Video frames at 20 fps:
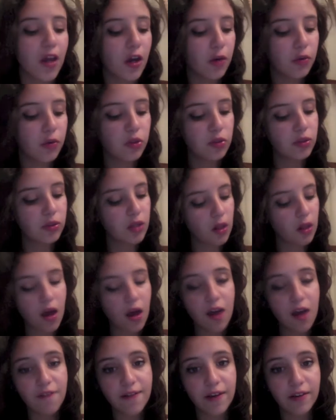which was a
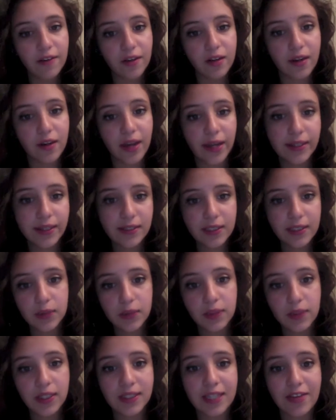law founded in
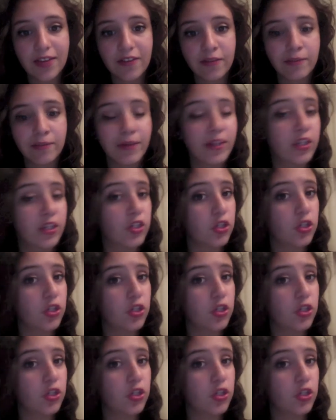1827 by